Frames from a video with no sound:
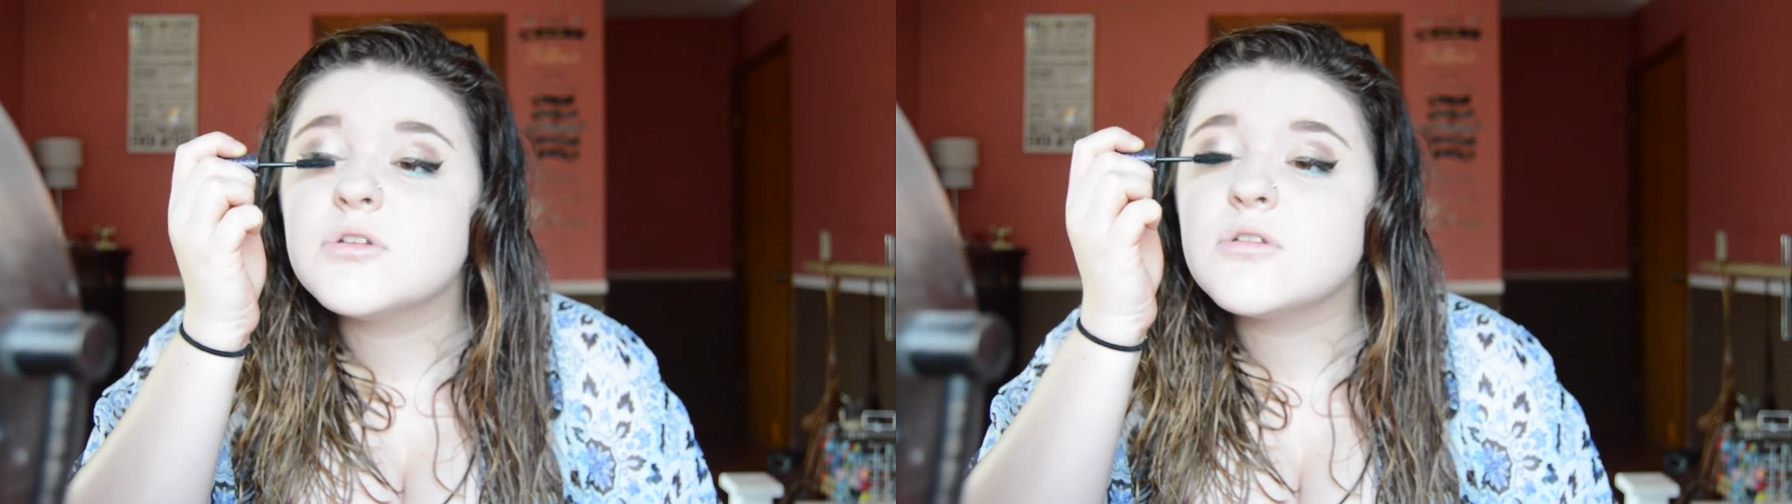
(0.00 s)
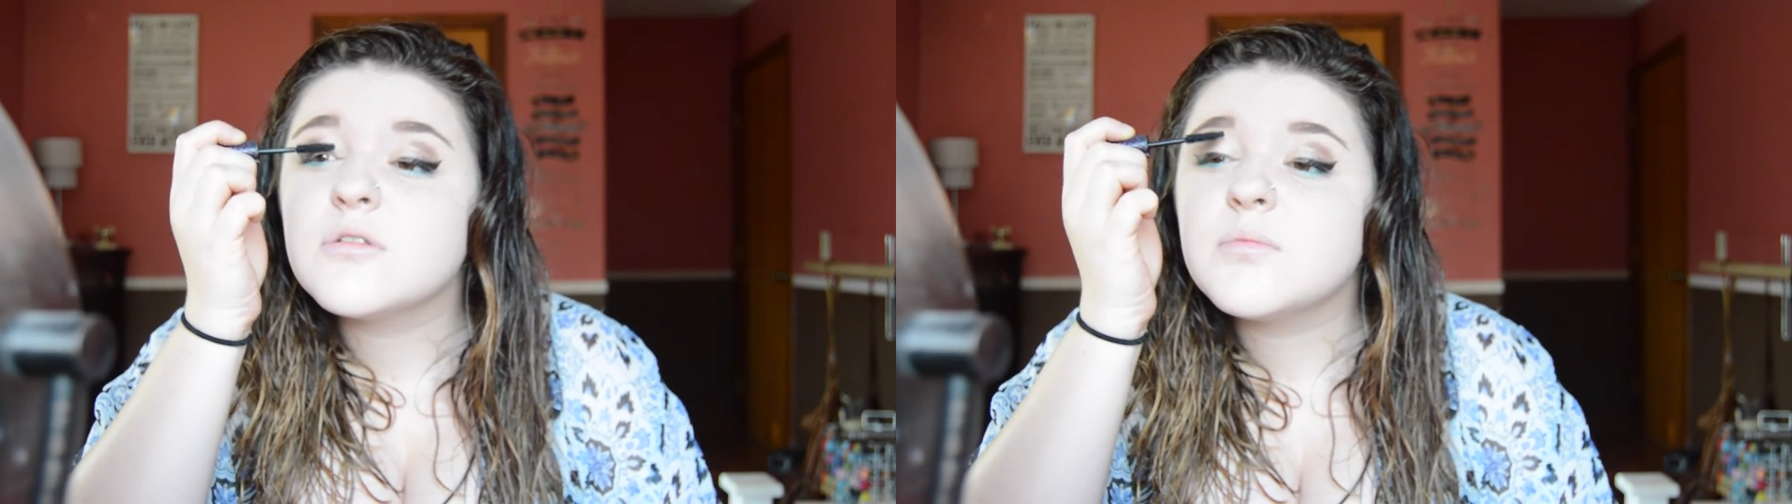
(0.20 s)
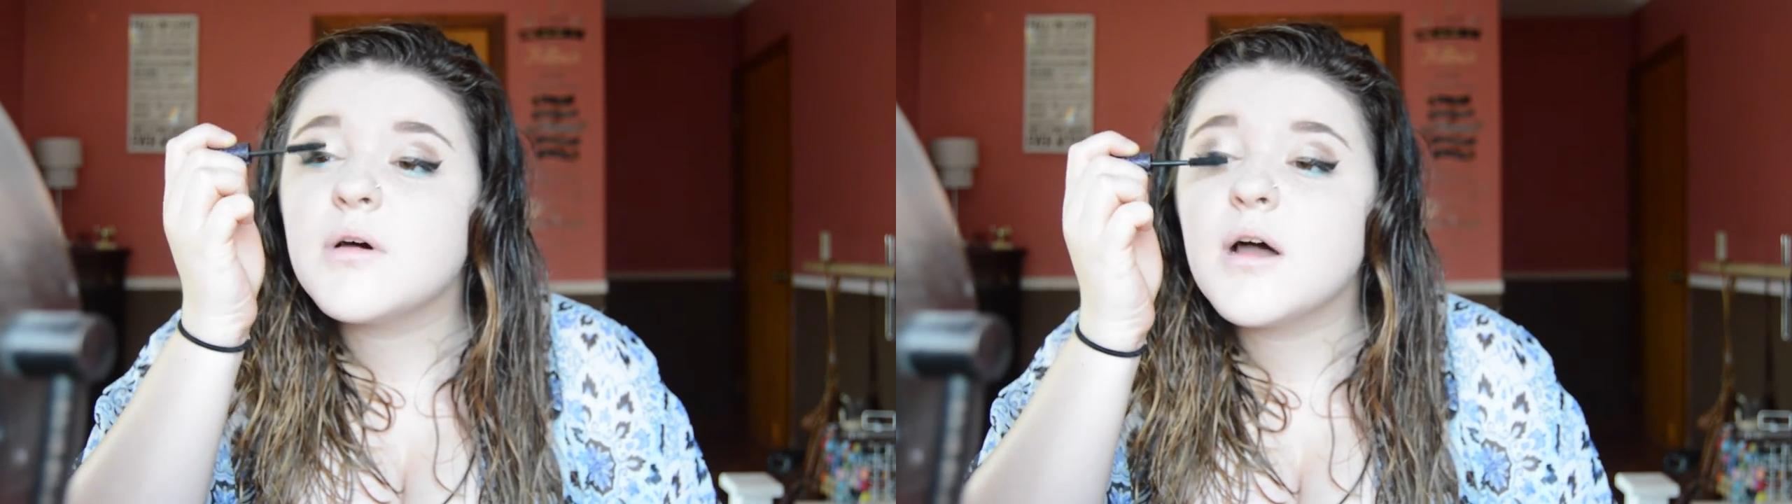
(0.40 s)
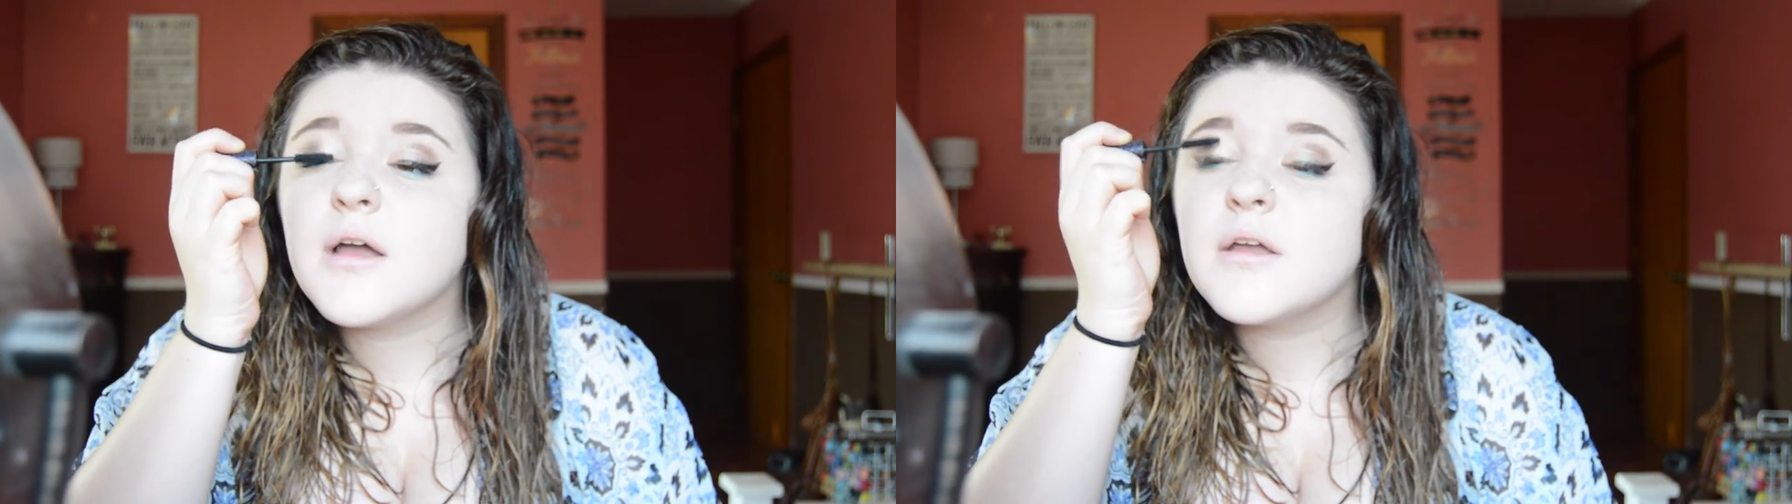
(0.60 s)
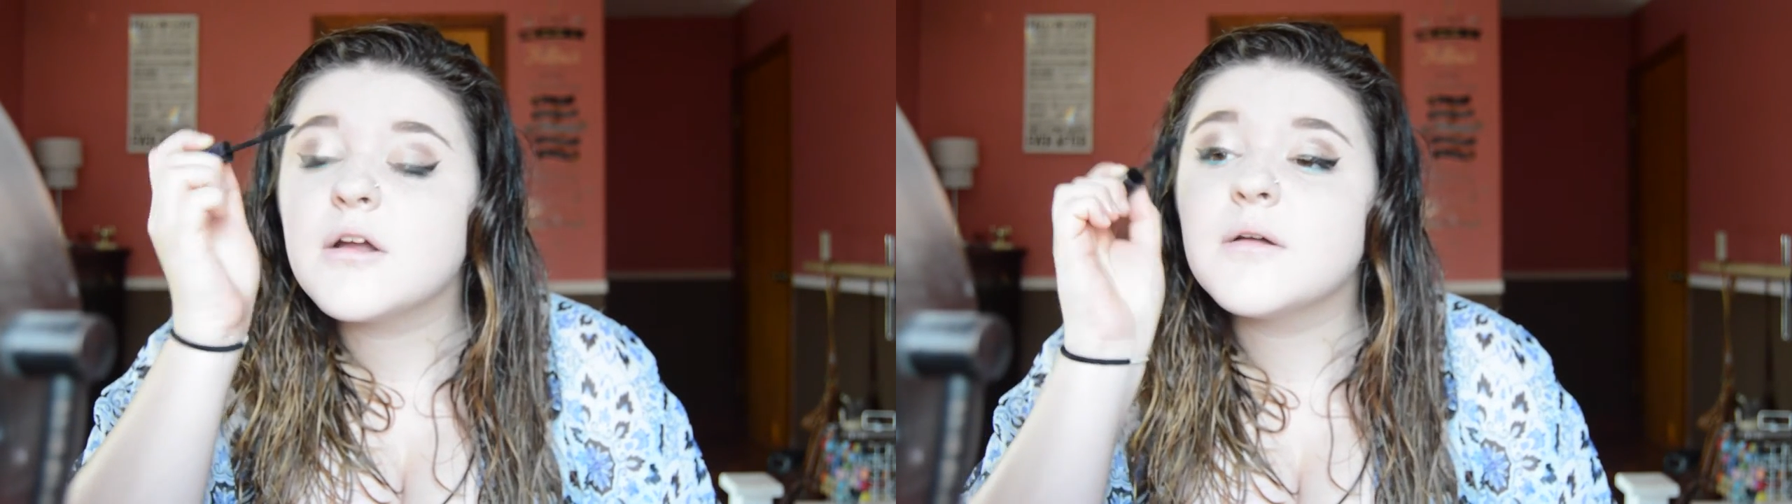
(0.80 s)
just
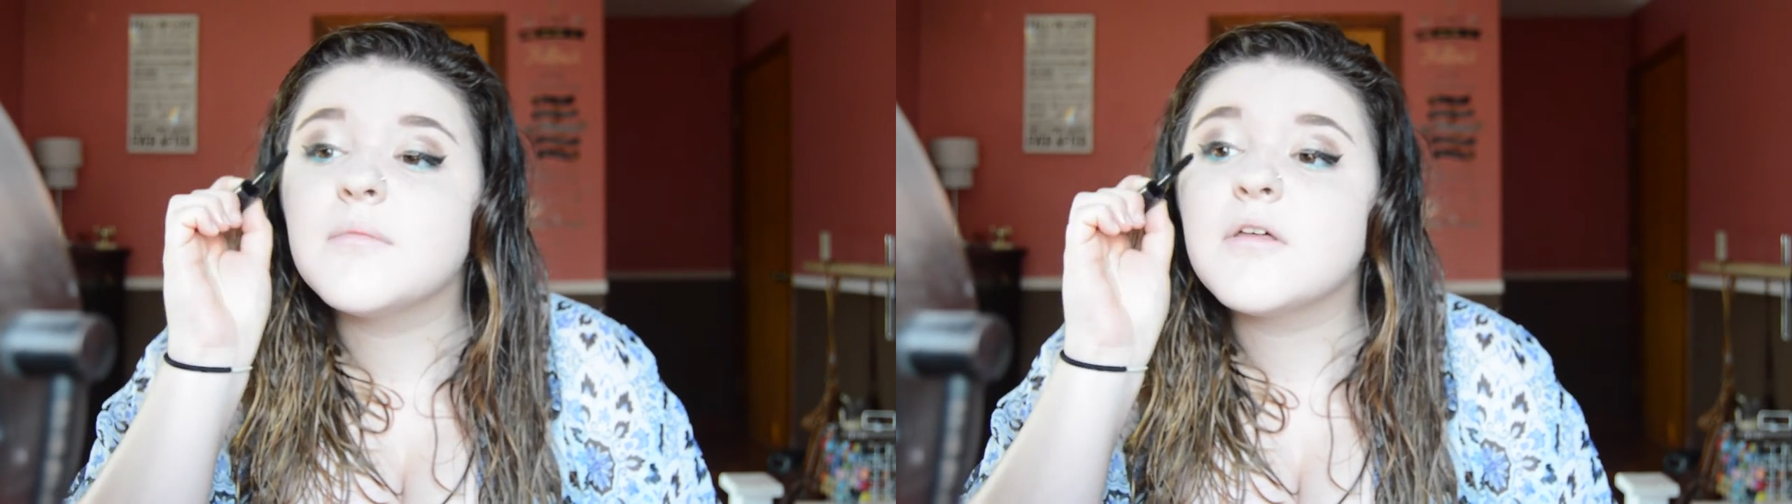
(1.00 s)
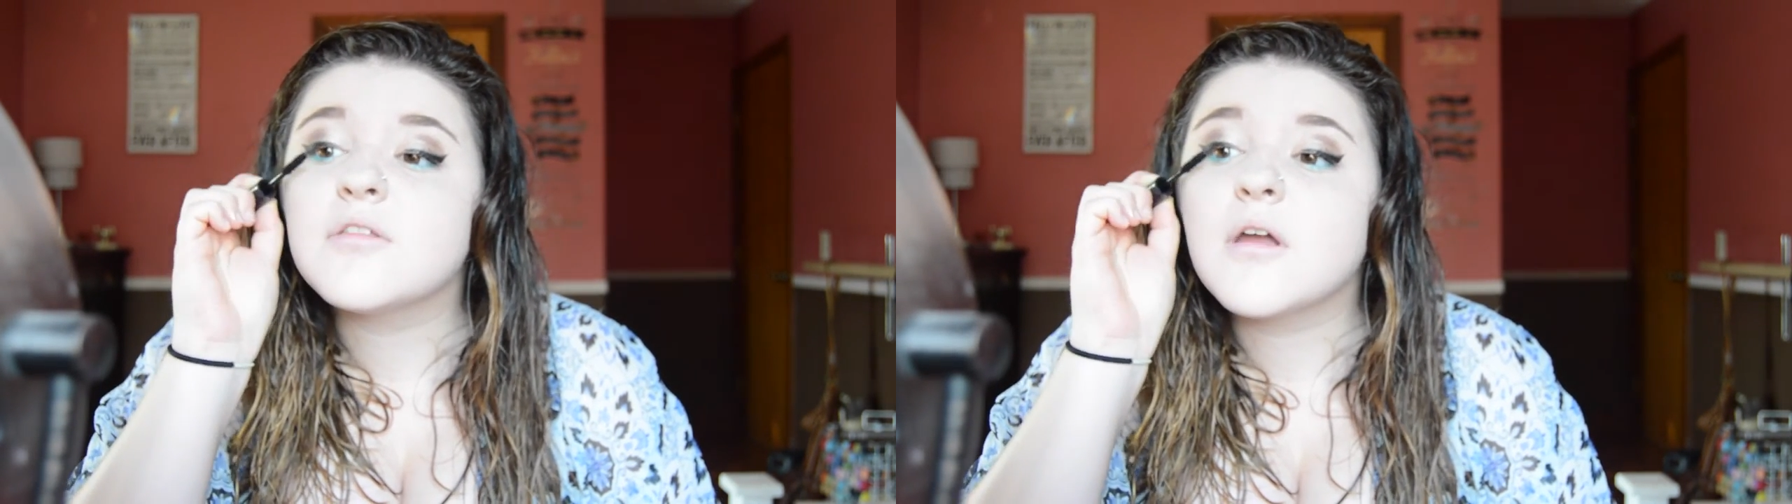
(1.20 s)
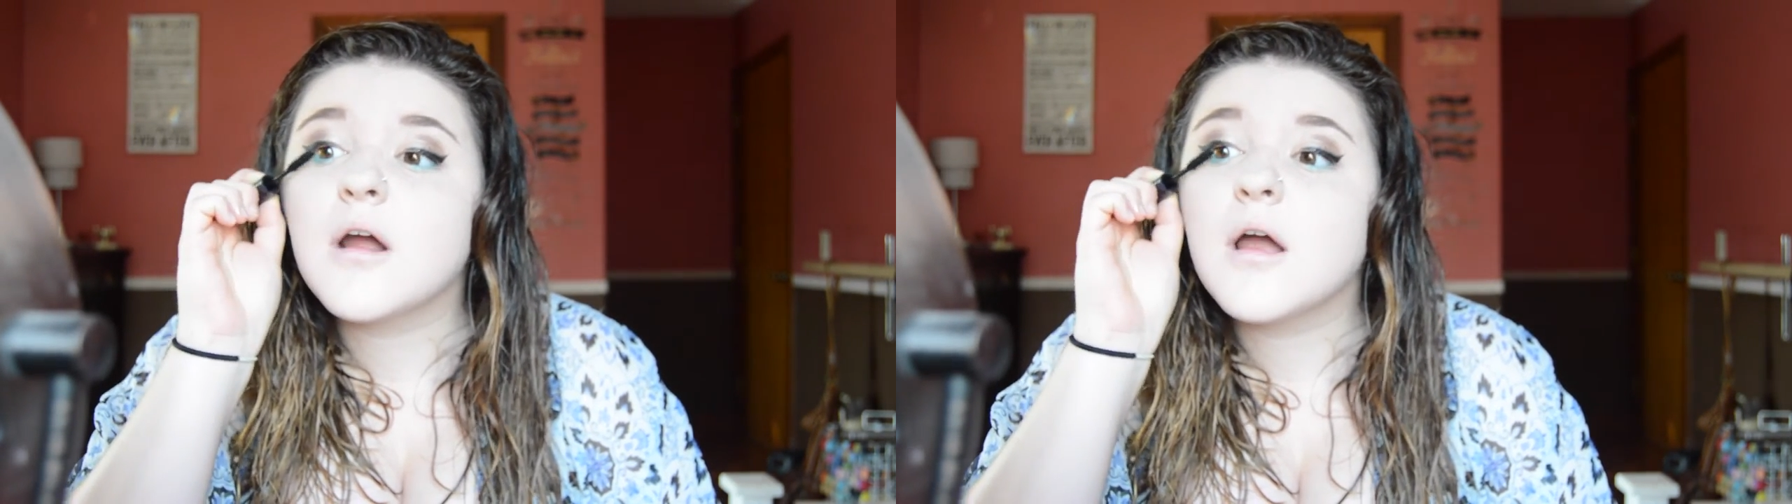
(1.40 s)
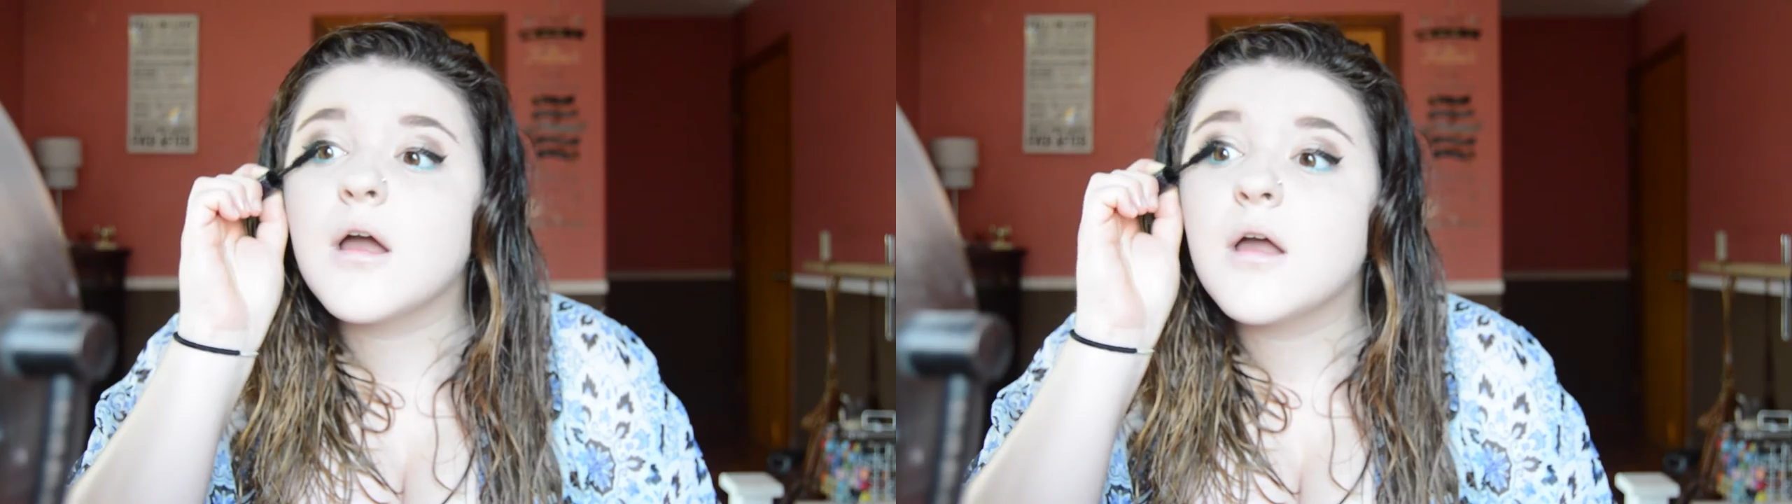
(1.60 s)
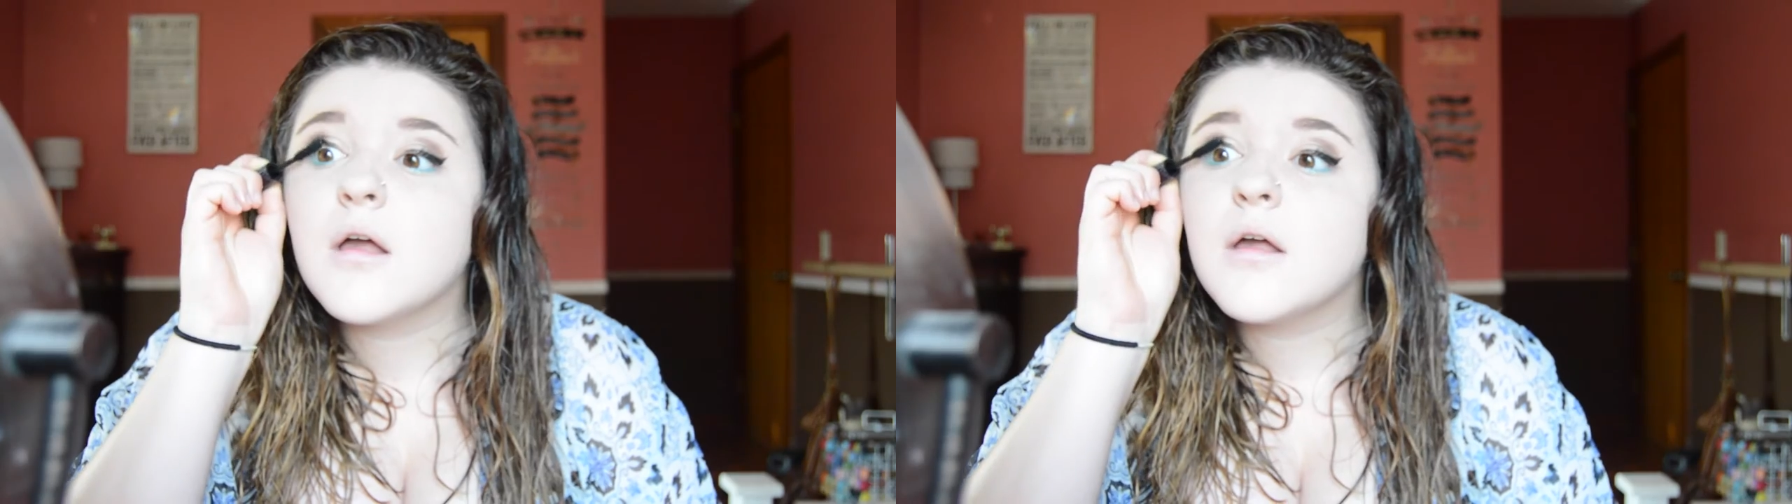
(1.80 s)
apply your mascara.